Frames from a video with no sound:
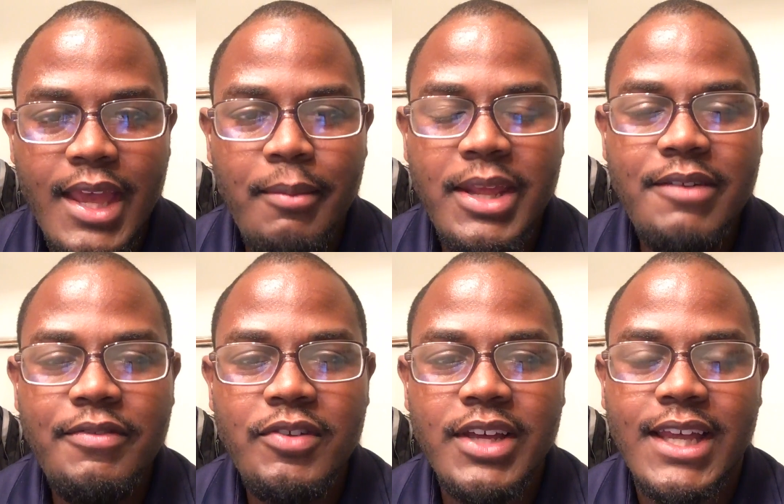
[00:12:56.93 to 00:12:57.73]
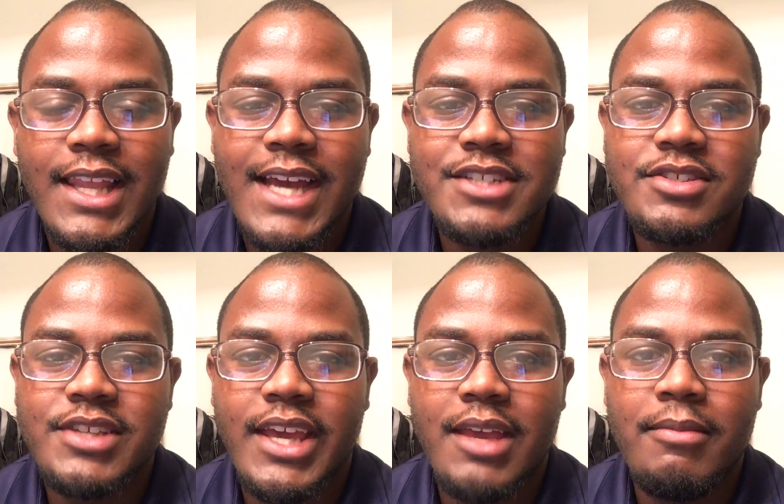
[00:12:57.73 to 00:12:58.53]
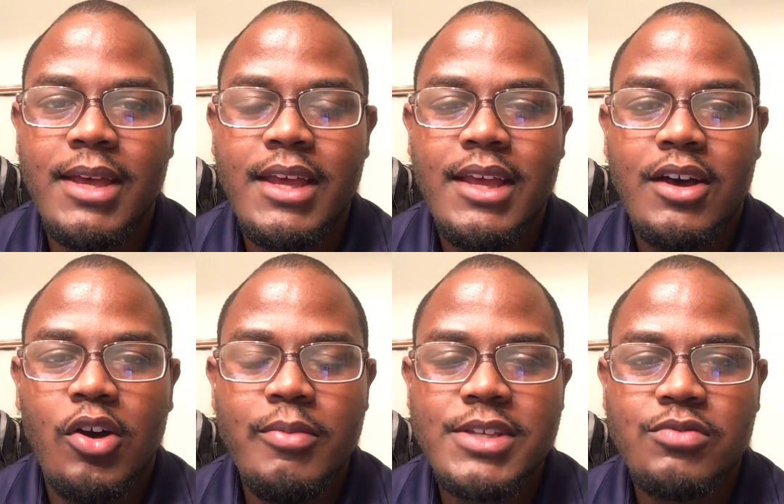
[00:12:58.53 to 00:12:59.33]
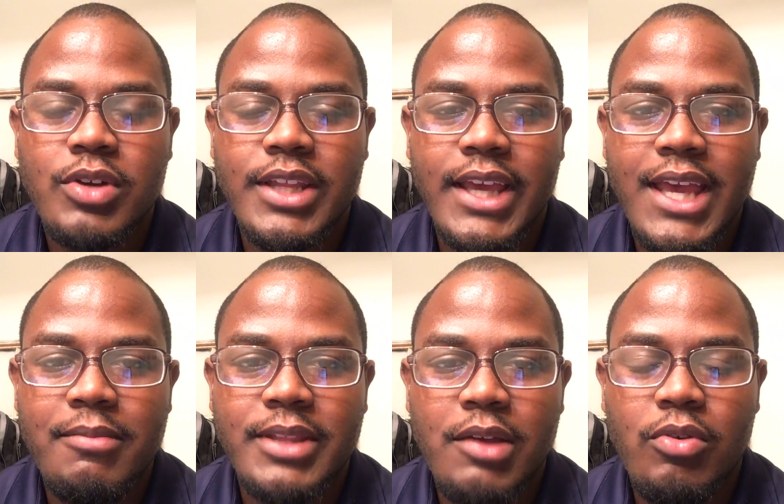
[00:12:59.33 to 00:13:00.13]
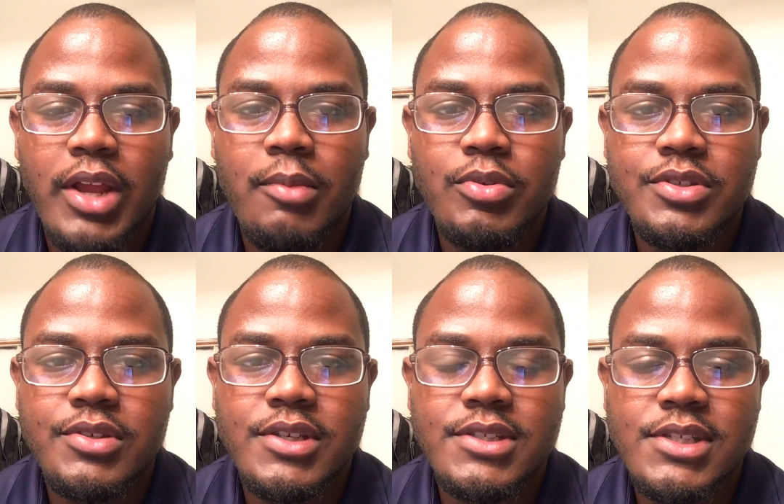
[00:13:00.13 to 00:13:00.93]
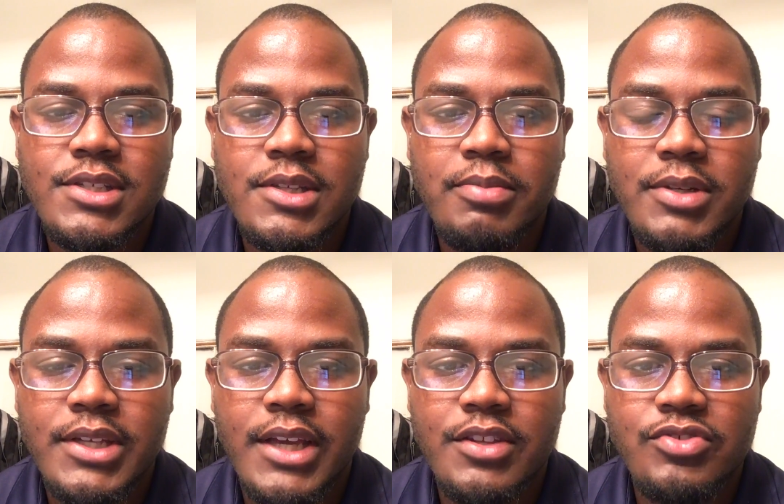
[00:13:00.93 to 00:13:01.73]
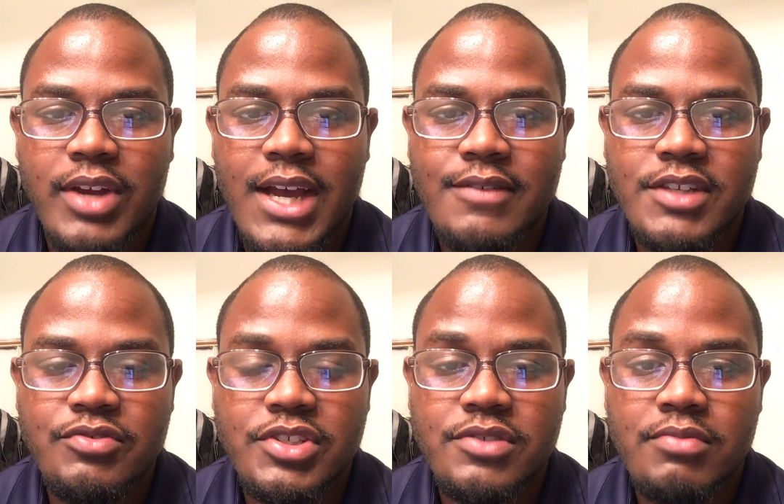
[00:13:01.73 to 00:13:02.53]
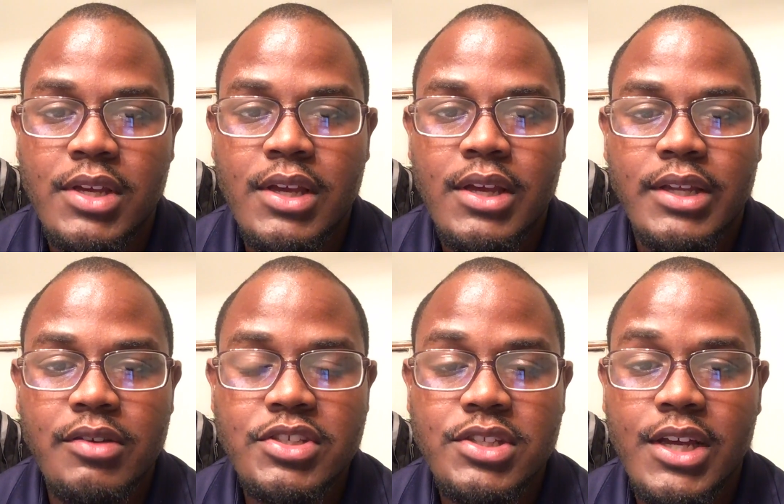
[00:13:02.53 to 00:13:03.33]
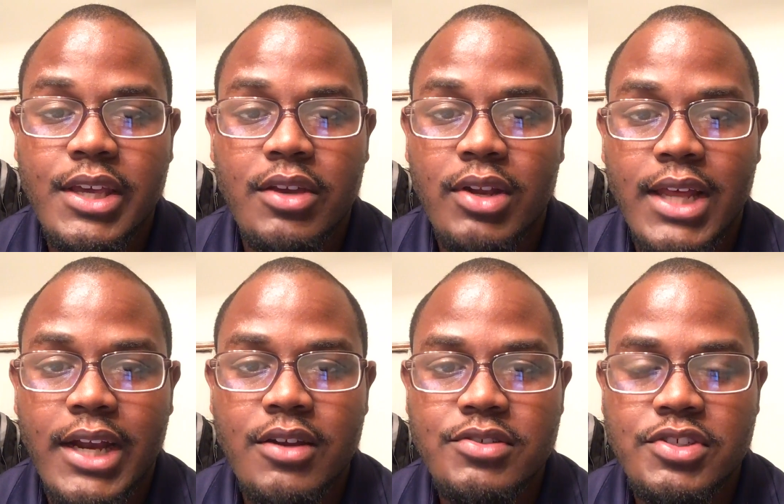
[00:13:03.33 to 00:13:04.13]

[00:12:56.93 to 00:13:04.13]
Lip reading: I mean, even if you look at last year's game, Ole Miss won the game, but they weren't able to consistently put together drives. They were just lucky on a lot of those